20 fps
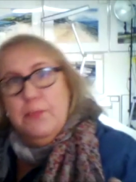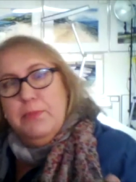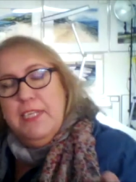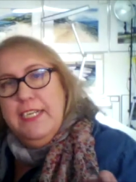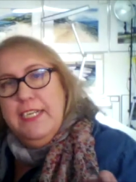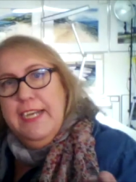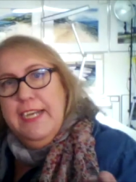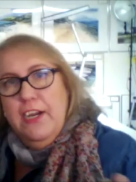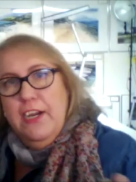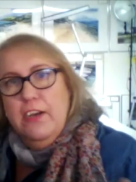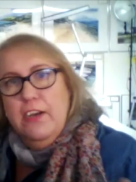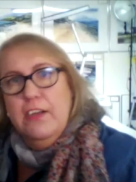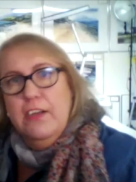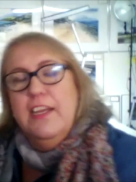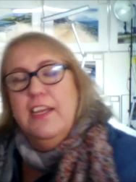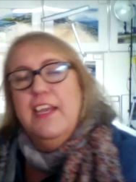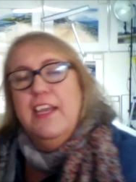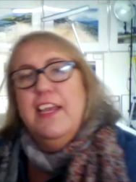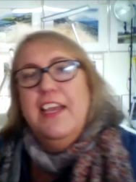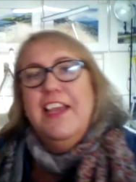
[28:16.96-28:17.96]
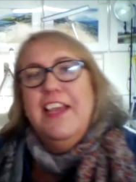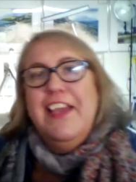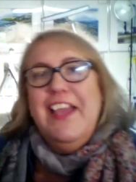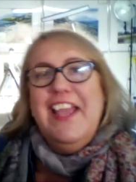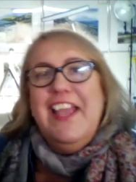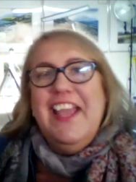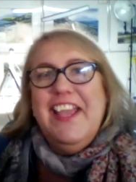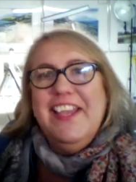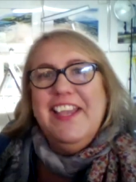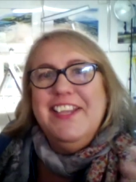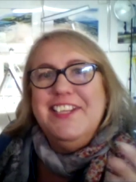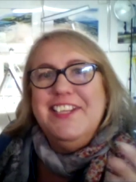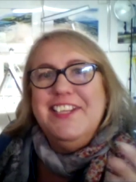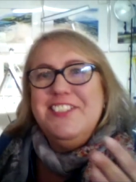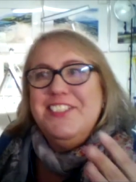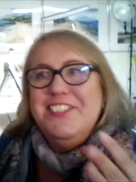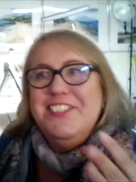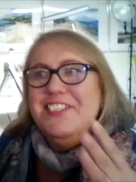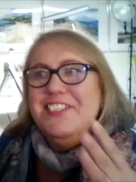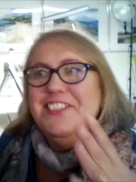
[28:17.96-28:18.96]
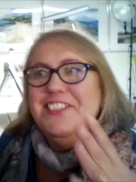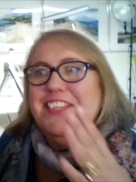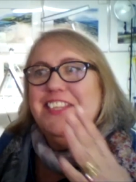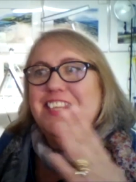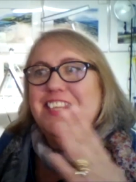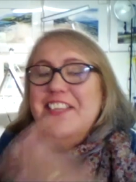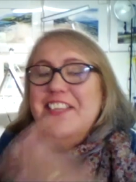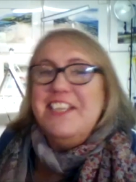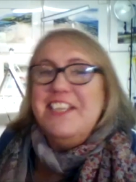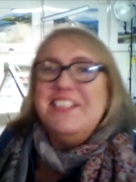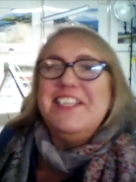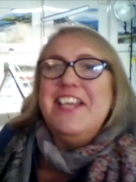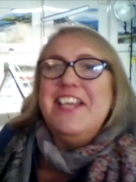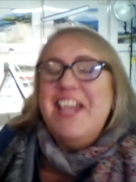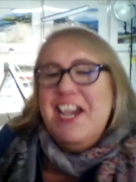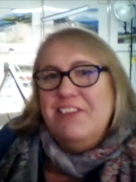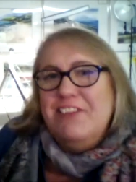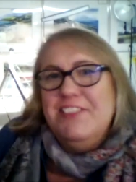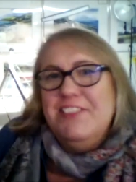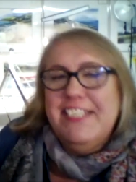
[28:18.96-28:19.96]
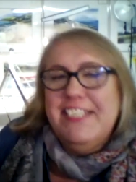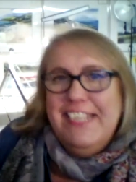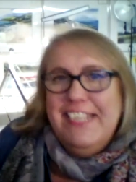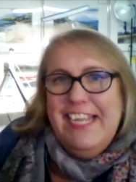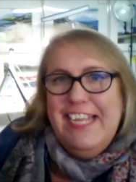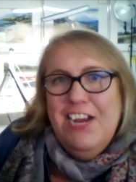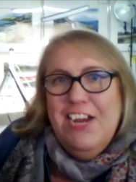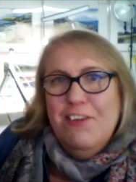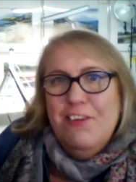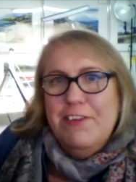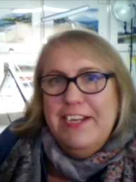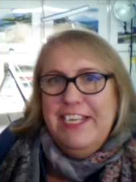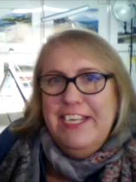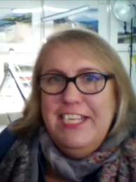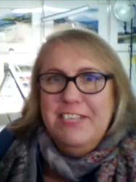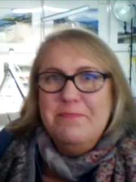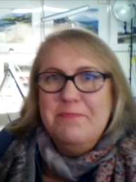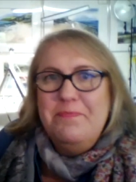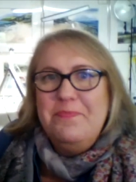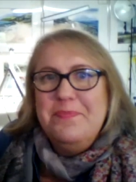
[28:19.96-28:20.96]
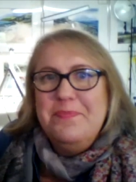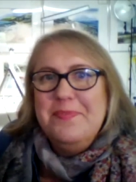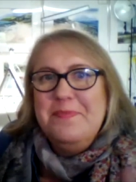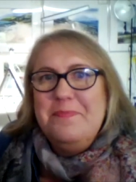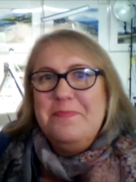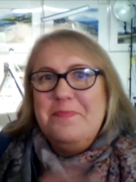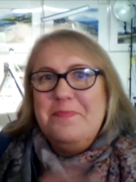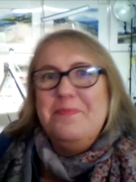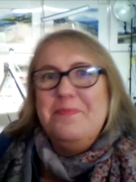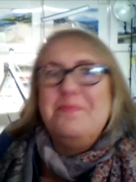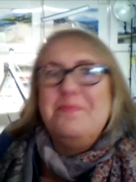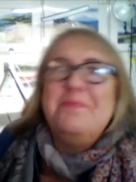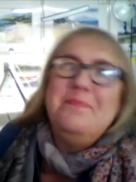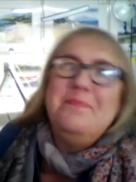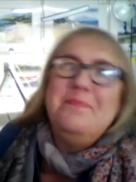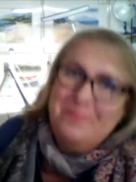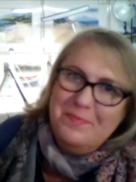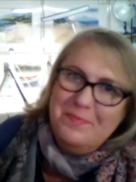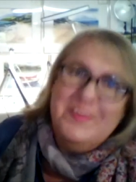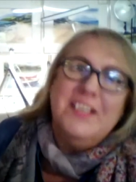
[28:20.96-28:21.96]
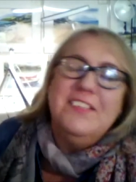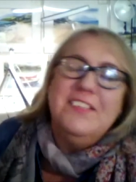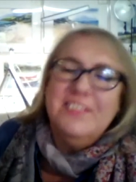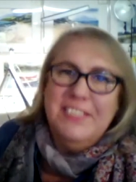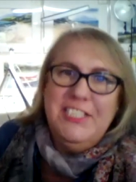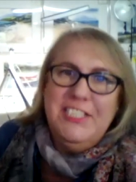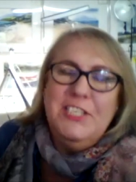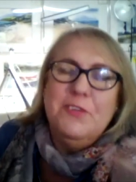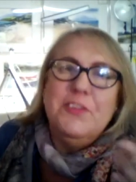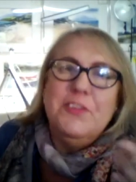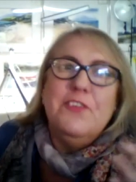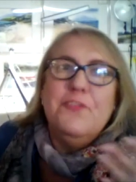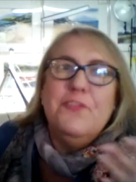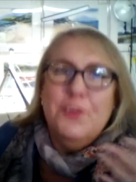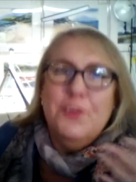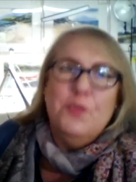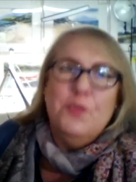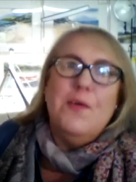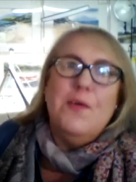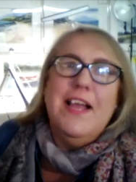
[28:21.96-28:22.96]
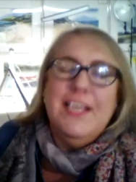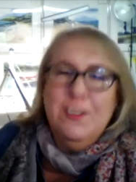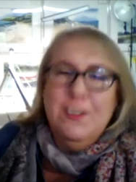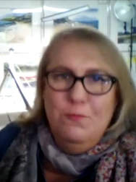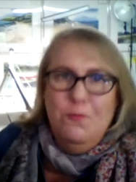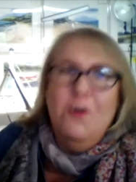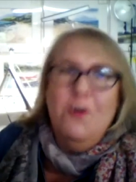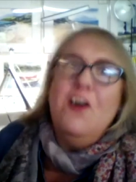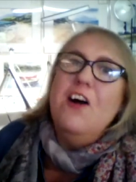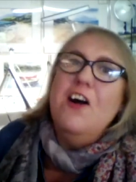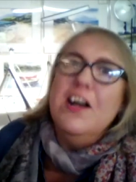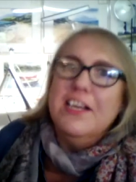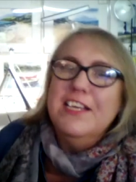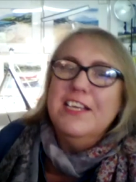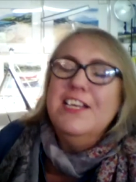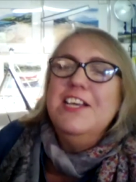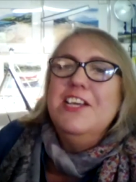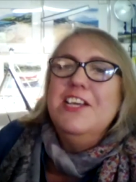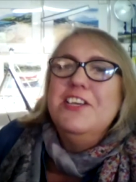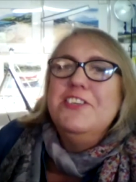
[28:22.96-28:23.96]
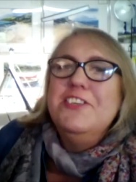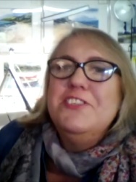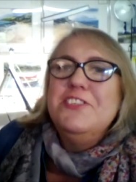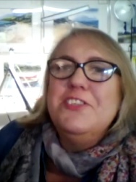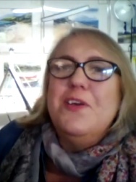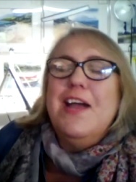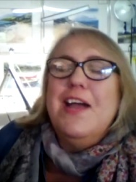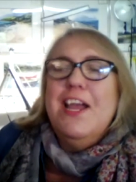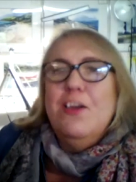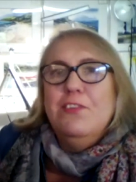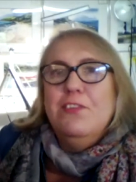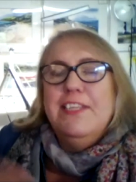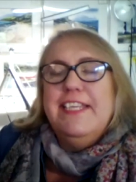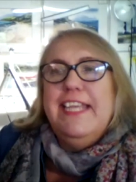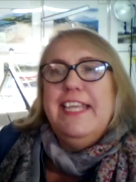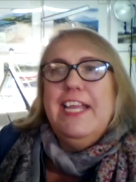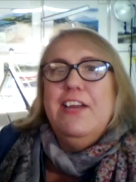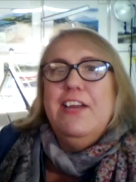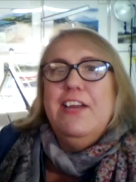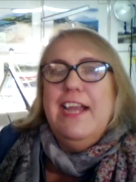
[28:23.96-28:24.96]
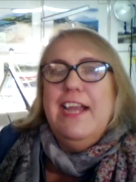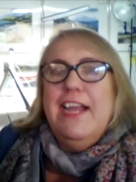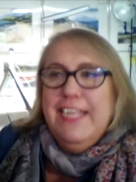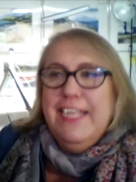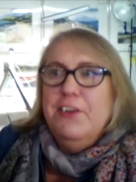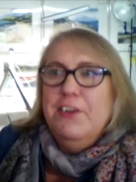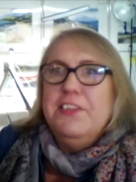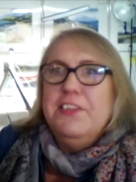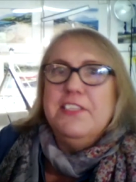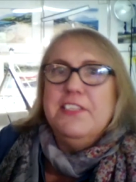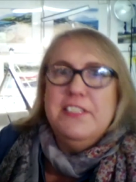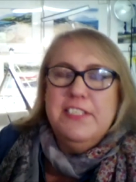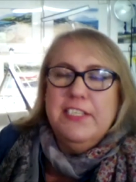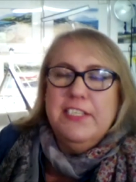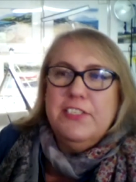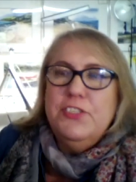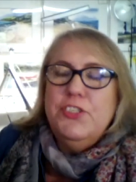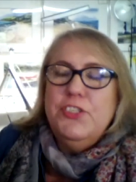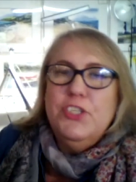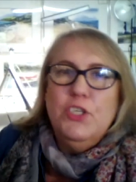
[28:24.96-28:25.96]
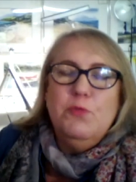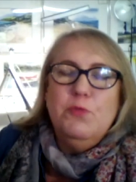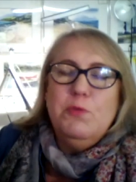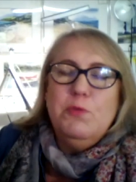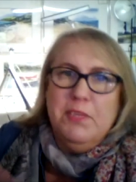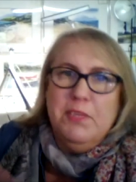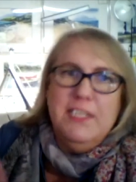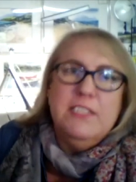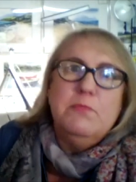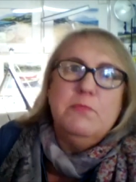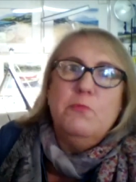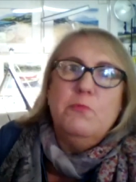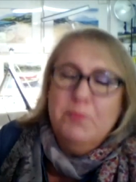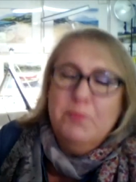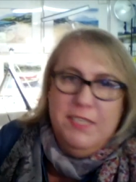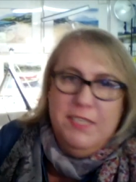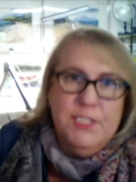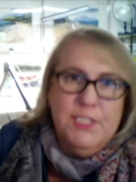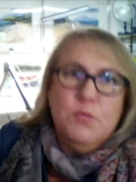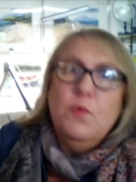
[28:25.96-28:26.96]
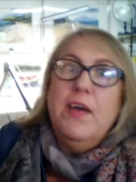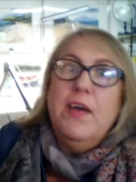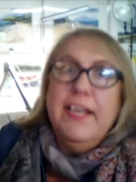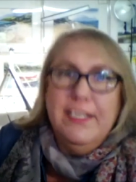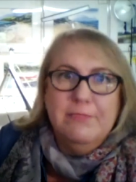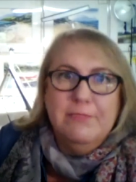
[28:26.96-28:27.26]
plein air. And the less I have to carry, the, you know, the further I can walk. So I only carry, I carry the six tubes plus, plus white.